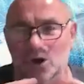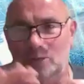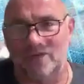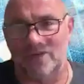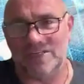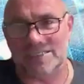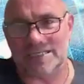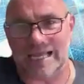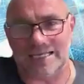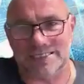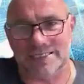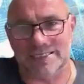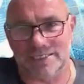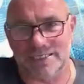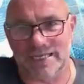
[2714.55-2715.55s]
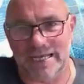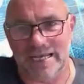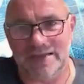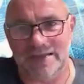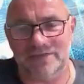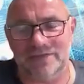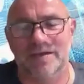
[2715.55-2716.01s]
it. He's top of his class at
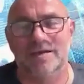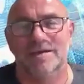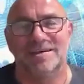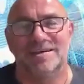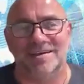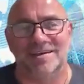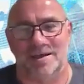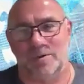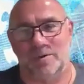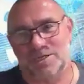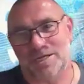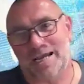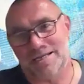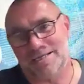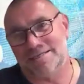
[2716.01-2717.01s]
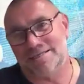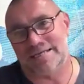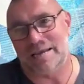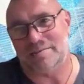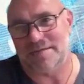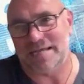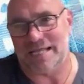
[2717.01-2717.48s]
TAFE, which I
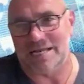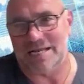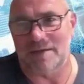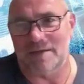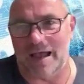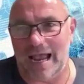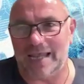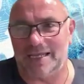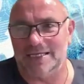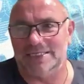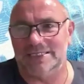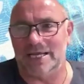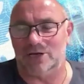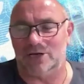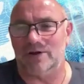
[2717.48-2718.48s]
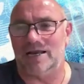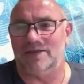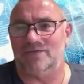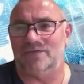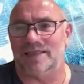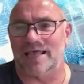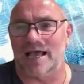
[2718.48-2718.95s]
keep telling him I can take
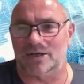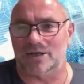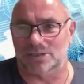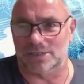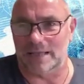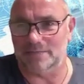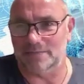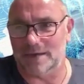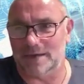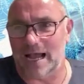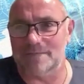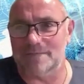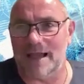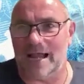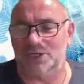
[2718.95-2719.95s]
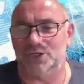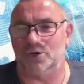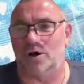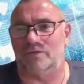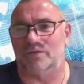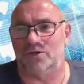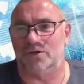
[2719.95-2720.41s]
credit for that, because then high
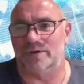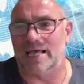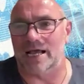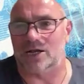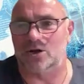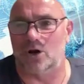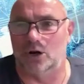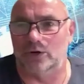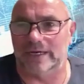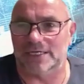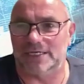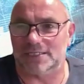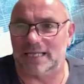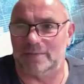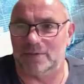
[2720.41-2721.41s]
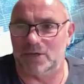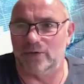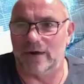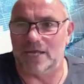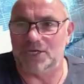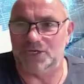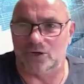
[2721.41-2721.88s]
marks you got for doing that concrete slab.
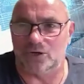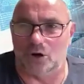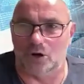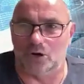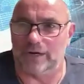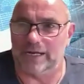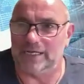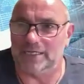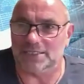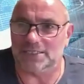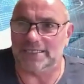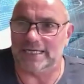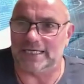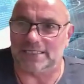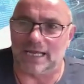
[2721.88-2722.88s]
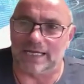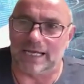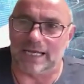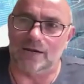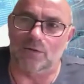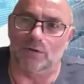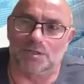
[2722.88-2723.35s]
You were edging concrete at 6
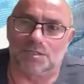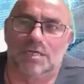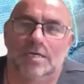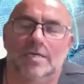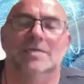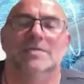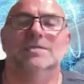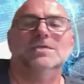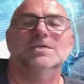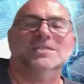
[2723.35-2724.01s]
like I was.